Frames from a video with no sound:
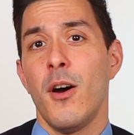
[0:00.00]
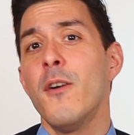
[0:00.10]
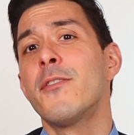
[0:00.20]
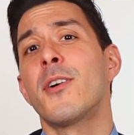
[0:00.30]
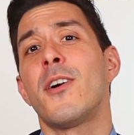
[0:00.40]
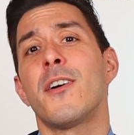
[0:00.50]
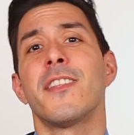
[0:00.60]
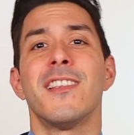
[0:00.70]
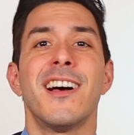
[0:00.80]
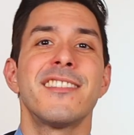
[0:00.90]
Overall,
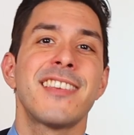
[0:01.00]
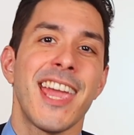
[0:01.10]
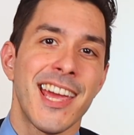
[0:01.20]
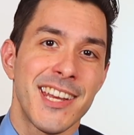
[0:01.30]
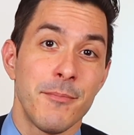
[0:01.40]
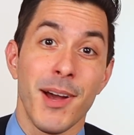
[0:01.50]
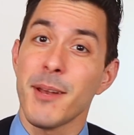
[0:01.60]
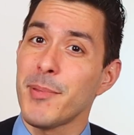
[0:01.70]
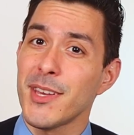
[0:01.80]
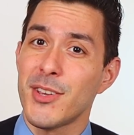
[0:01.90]
the Luzz Cannon
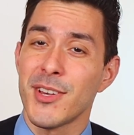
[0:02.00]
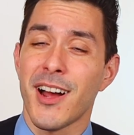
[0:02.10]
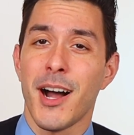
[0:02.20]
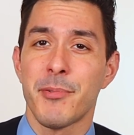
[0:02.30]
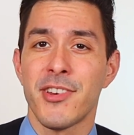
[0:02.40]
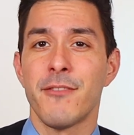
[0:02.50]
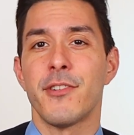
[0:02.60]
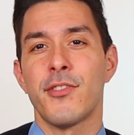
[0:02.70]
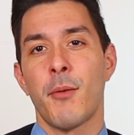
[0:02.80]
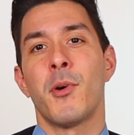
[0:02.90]
might be a good option
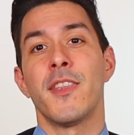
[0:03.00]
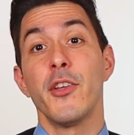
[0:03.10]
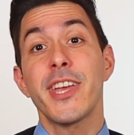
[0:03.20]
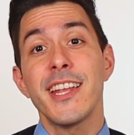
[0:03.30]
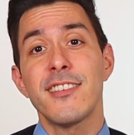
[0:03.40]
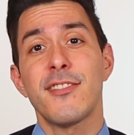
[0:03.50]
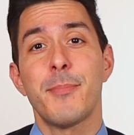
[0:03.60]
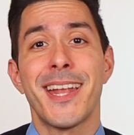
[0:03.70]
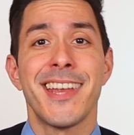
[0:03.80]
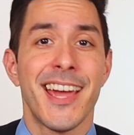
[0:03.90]
for someone looking to
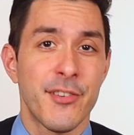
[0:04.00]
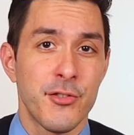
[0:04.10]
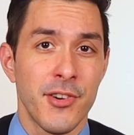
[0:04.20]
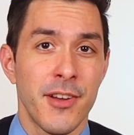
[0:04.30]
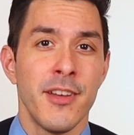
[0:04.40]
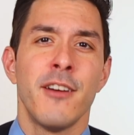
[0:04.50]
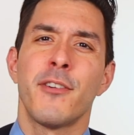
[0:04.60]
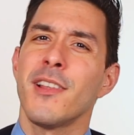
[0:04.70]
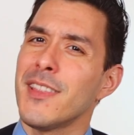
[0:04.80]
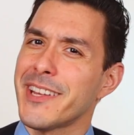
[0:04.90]
spend extra
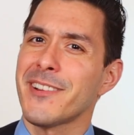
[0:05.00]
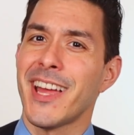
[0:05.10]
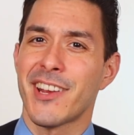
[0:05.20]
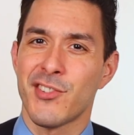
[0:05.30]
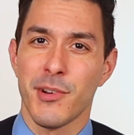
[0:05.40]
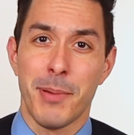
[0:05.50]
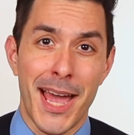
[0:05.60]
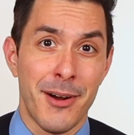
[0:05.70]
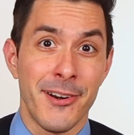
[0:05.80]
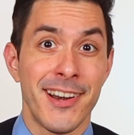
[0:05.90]
for a little extra
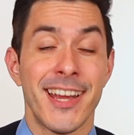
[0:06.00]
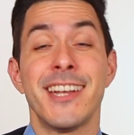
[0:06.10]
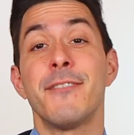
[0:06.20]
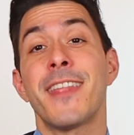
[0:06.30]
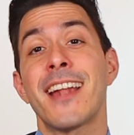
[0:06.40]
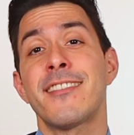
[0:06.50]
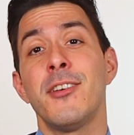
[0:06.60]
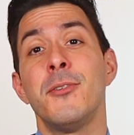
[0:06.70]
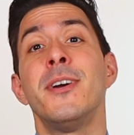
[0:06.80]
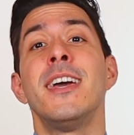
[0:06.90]
power. And if that's
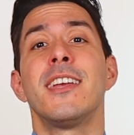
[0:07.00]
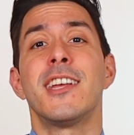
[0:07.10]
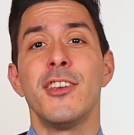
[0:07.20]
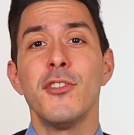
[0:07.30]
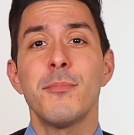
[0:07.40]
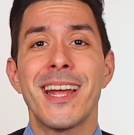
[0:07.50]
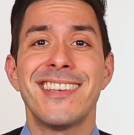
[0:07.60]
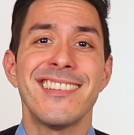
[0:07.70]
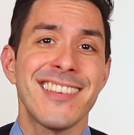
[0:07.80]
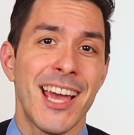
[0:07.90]
you, you can use my
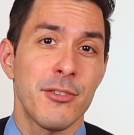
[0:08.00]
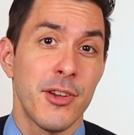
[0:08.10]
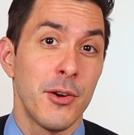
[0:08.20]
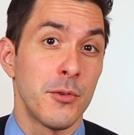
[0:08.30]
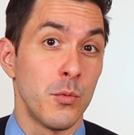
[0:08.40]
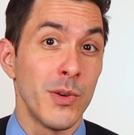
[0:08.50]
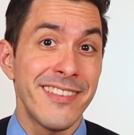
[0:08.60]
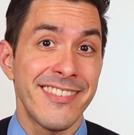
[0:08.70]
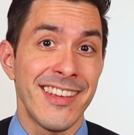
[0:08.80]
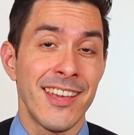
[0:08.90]
discount code
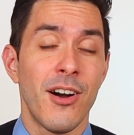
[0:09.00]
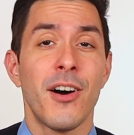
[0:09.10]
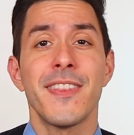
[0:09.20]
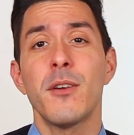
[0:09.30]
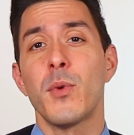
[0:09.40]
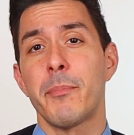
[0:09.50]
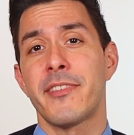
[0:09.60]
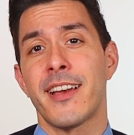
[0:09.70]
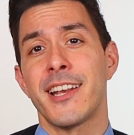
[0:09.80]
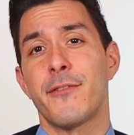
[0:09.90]
RITZY on their
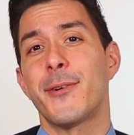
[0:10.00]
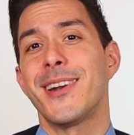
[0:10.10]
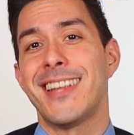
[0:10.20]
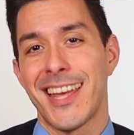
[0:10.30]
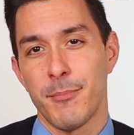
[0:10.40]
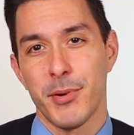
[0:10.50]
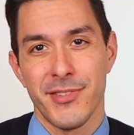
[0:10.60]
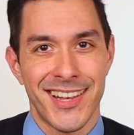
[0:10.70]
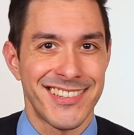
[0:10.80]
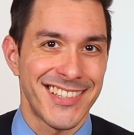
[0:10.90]
website for a
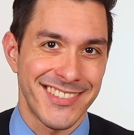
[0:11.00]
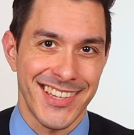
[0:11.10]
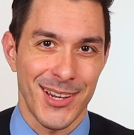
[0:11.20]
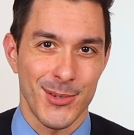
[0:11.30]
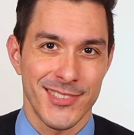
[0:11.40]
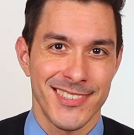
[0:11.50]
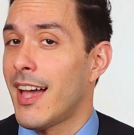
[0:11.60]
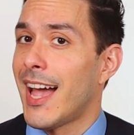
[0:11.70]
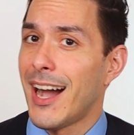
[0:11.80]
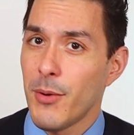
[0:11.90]
10% discount.
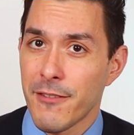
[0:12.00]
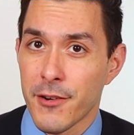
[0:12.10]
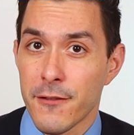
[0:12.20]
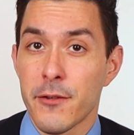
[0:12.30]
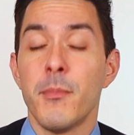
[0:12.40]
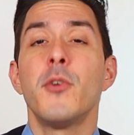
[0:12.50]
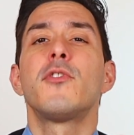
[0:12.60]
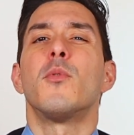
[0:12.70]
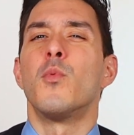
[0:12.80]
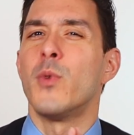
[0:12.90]
However, for
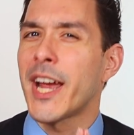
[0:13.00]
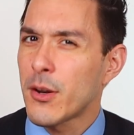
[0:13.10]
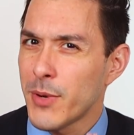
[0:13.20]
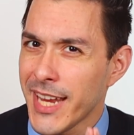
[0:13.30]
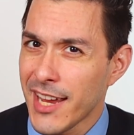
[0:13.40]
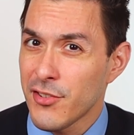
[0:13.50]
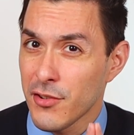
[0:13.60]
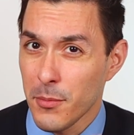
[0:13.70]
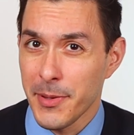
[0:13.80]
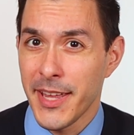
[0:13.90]
most
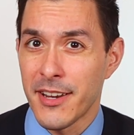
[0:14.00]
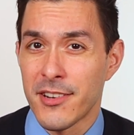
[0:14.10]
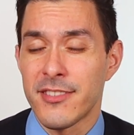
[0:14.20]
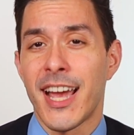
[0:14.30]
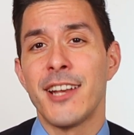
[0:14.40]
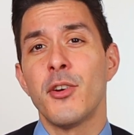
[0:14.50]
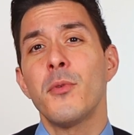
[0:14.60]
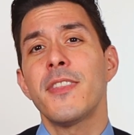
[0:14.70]
recreational players, I don't